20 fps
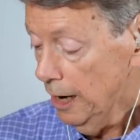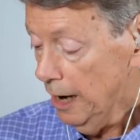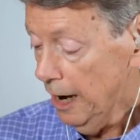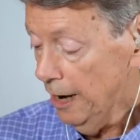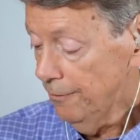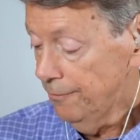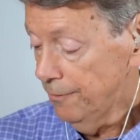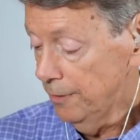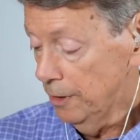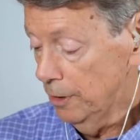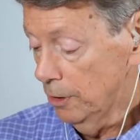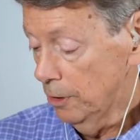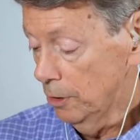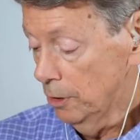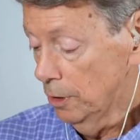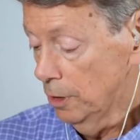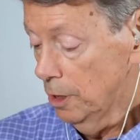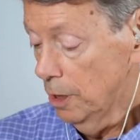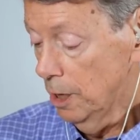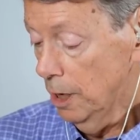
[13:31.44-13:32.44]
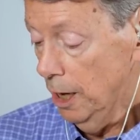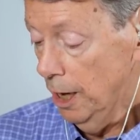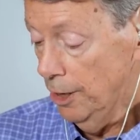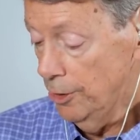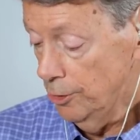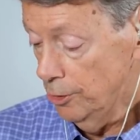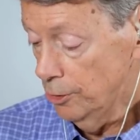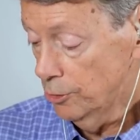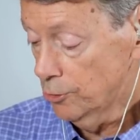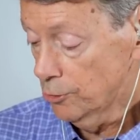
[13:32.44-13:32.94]
I feel a
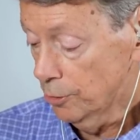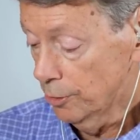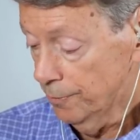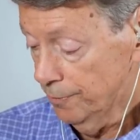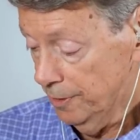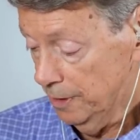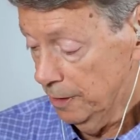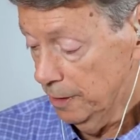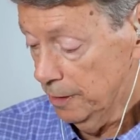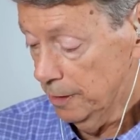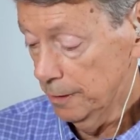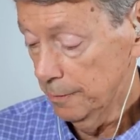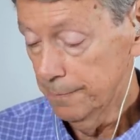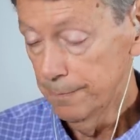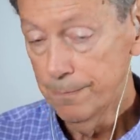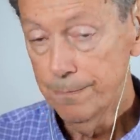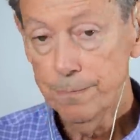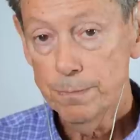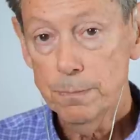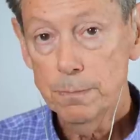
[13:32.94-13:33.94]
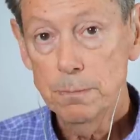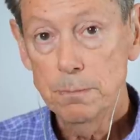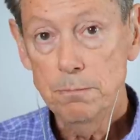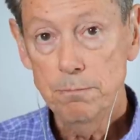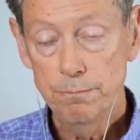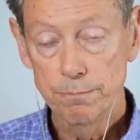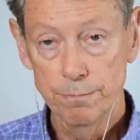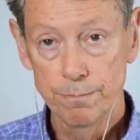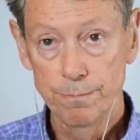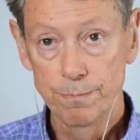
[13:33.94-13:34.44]
neutral feeling.
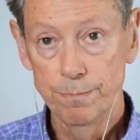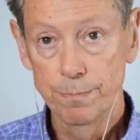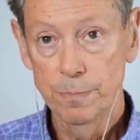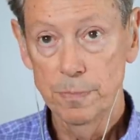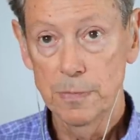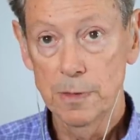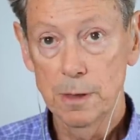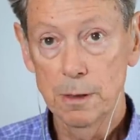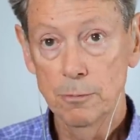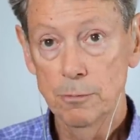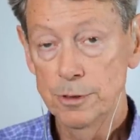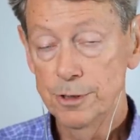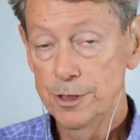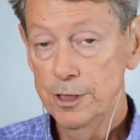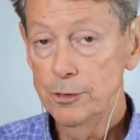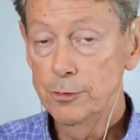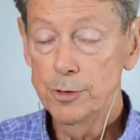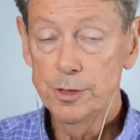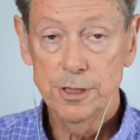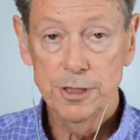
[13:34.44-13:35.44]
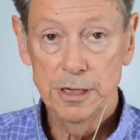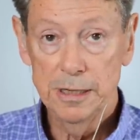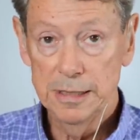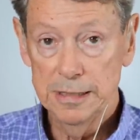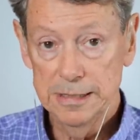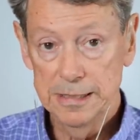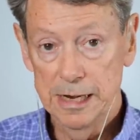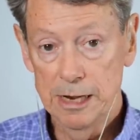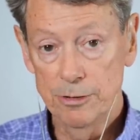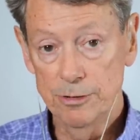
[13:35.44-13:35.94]
What's interesting
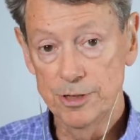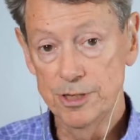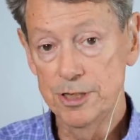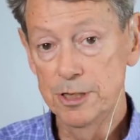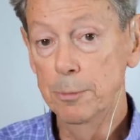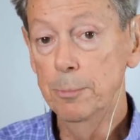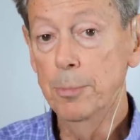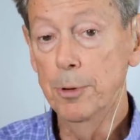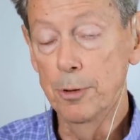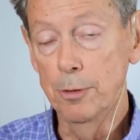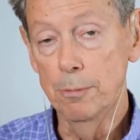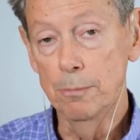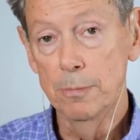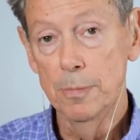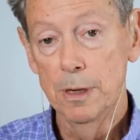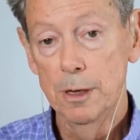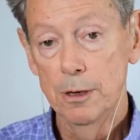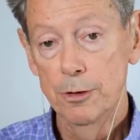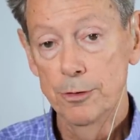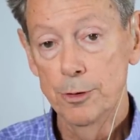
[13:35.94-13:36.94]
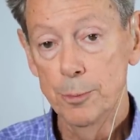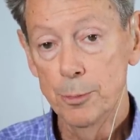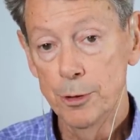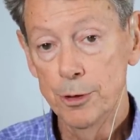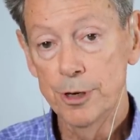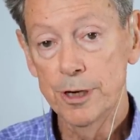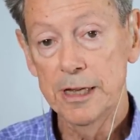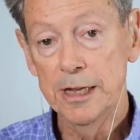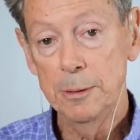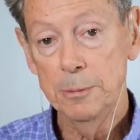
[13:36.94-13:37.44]
is how simple the
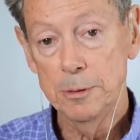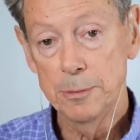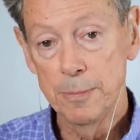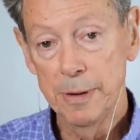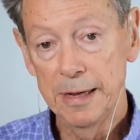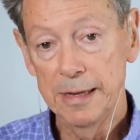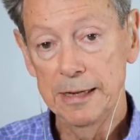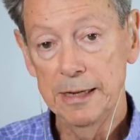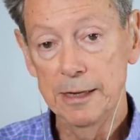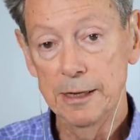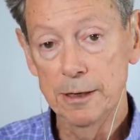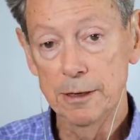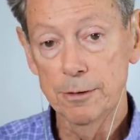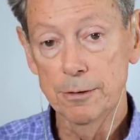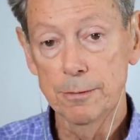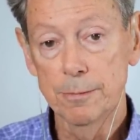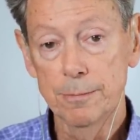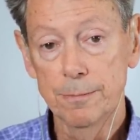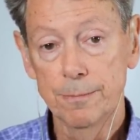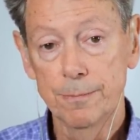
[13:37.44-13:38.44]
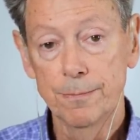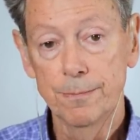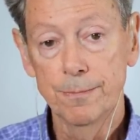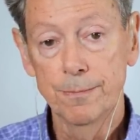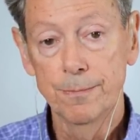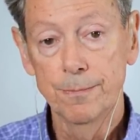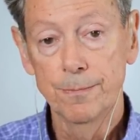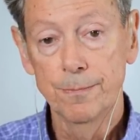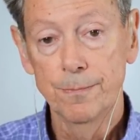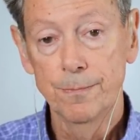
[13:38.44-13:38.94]
Buddha keeps making it.
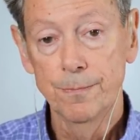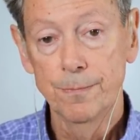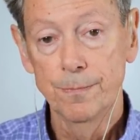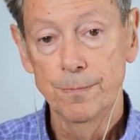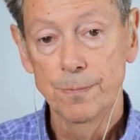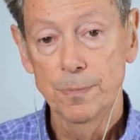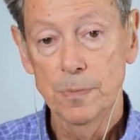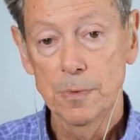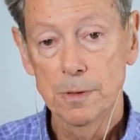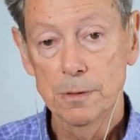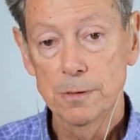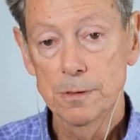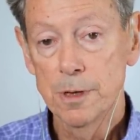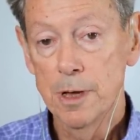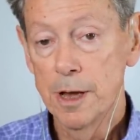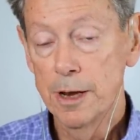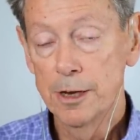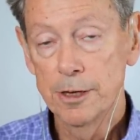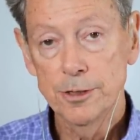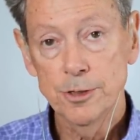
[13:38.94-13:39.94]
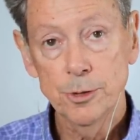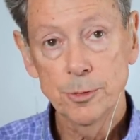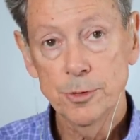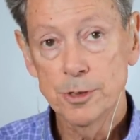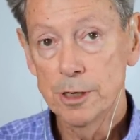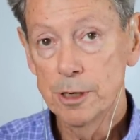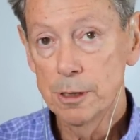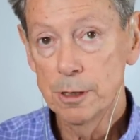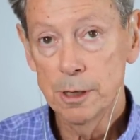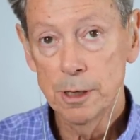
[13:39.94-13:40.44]
It's not
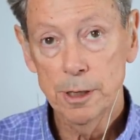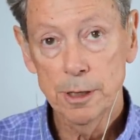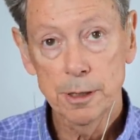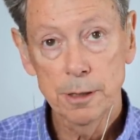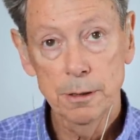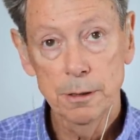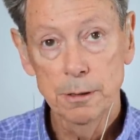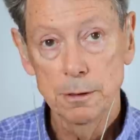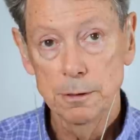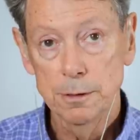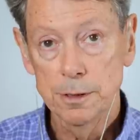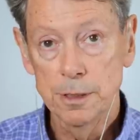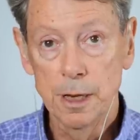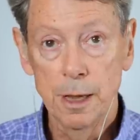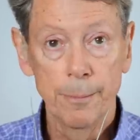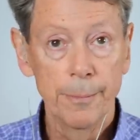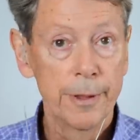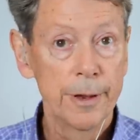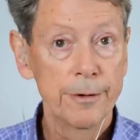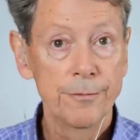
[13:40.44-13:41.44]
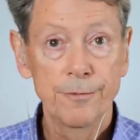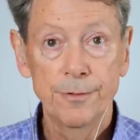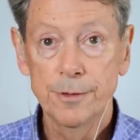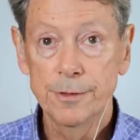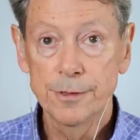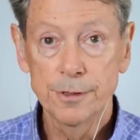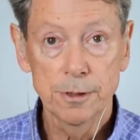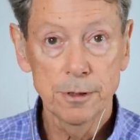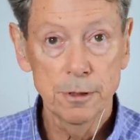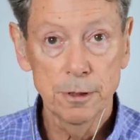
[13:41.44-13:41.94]
esoteric, it's not
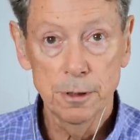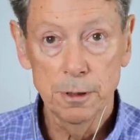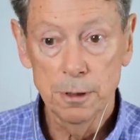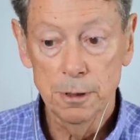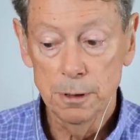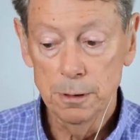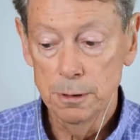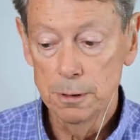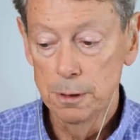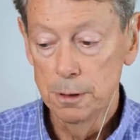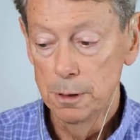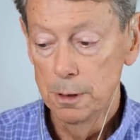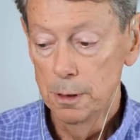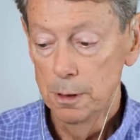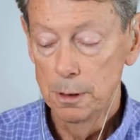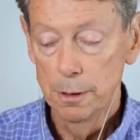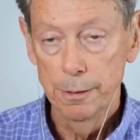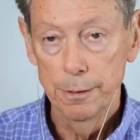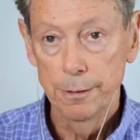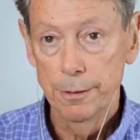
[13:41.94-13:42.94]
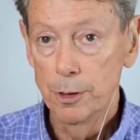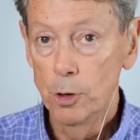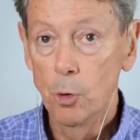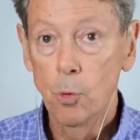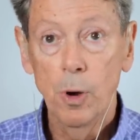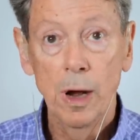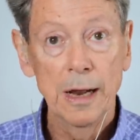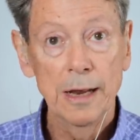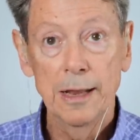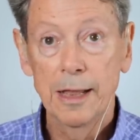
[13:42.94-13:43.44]
metaphysical, no
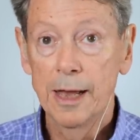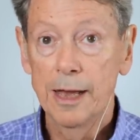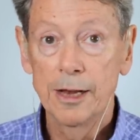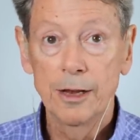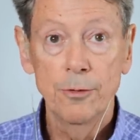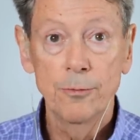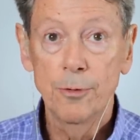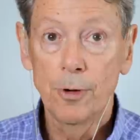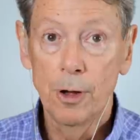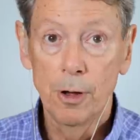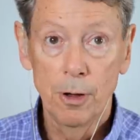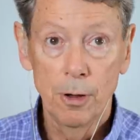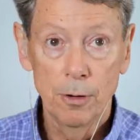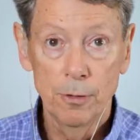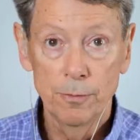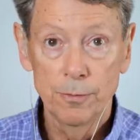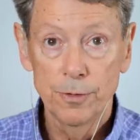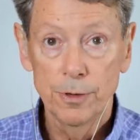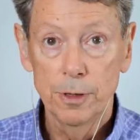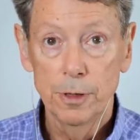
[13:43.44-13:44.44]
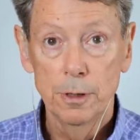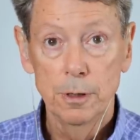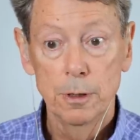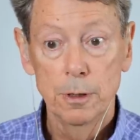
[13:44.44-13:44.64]
white light involved.